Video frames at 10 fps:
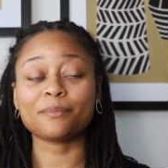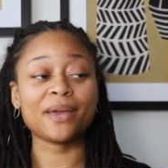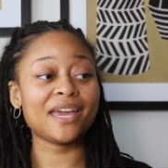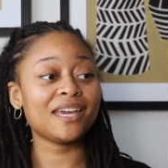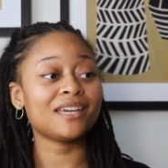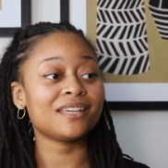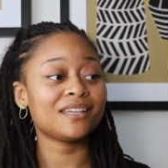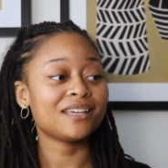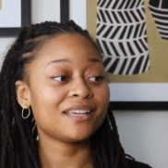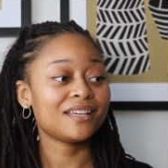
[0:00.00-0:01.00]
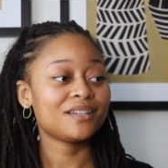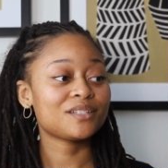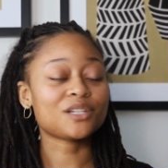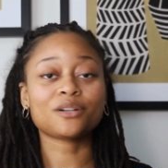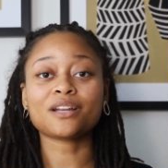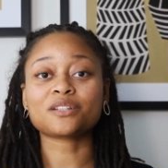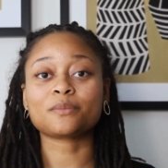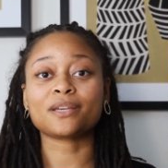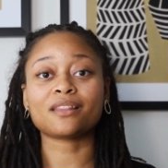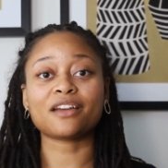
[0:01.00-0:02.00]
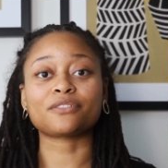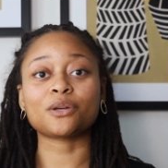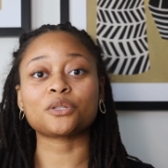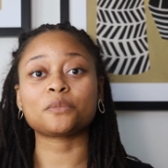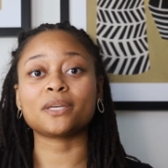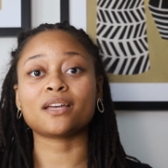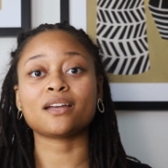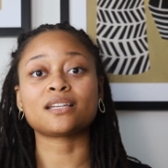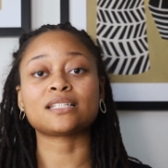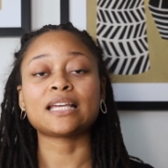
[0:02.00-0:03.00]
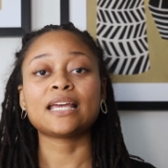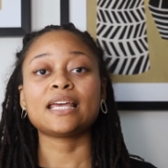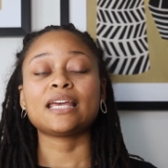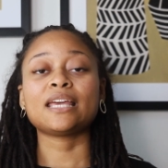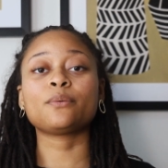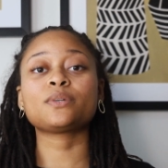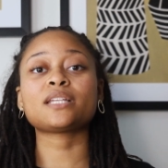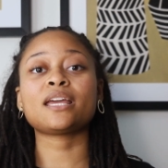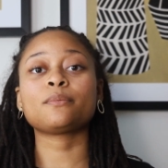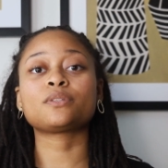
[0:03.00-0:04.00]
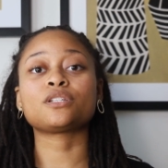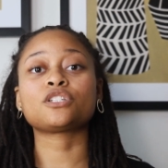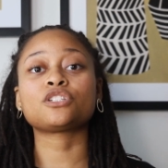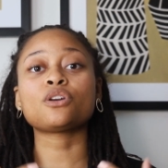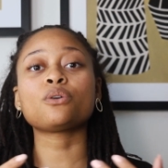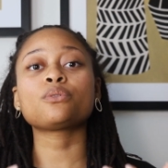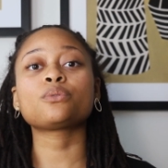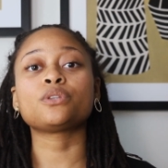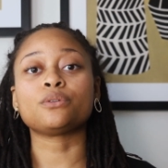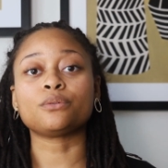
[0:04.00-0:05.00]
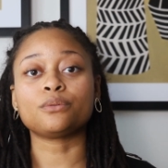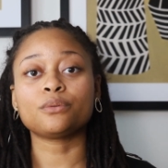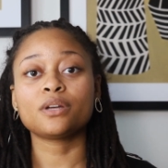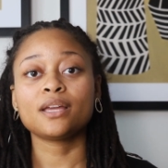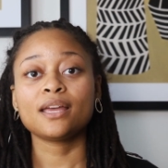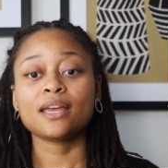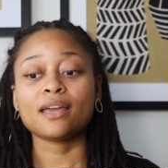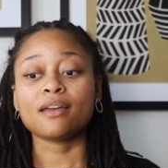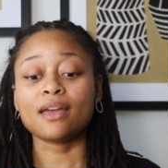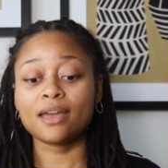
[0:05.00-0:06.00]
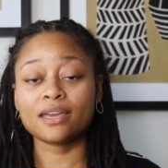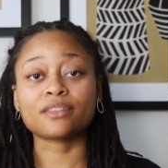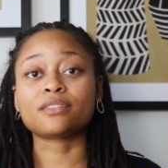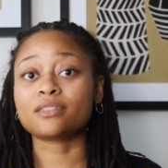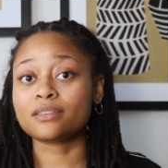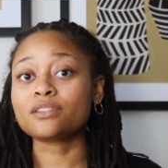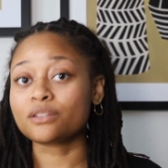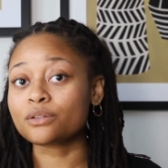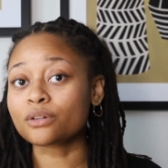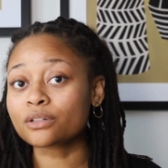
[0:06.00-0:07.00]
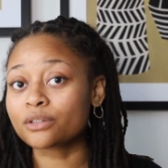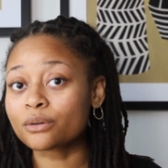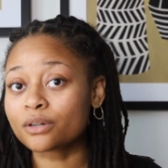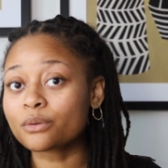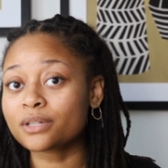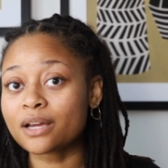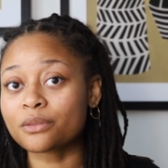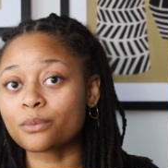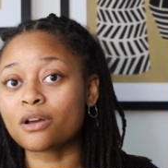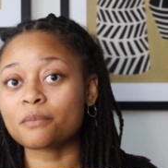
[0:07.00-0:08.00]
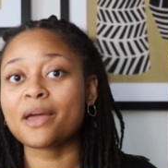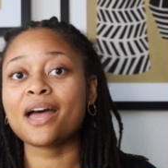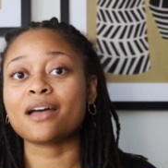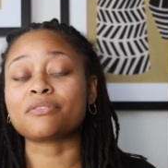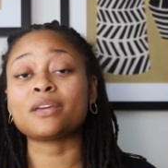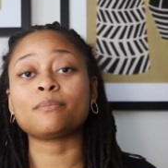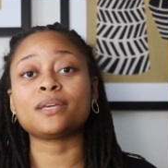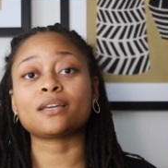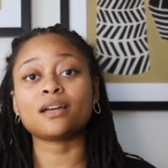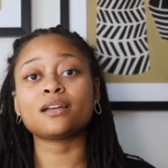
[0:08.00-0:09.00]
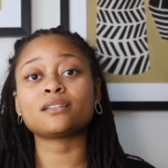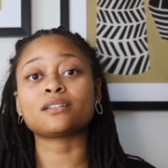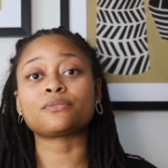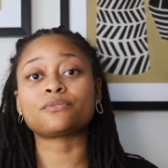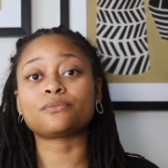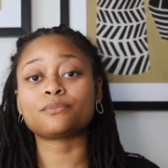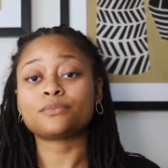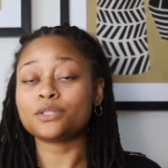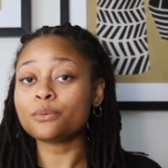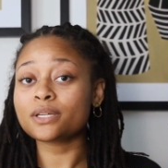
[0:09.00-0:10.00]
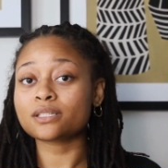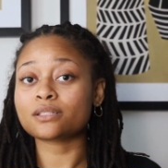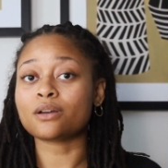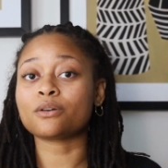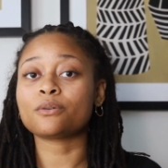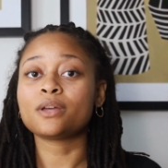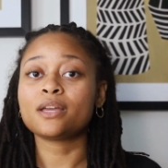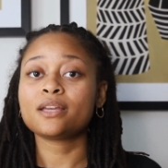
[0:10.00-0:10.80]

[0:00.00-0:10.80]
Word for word: pain turned out to be a life coach because it was able to show you, hey, you're going down the wrong path, and because of doing so,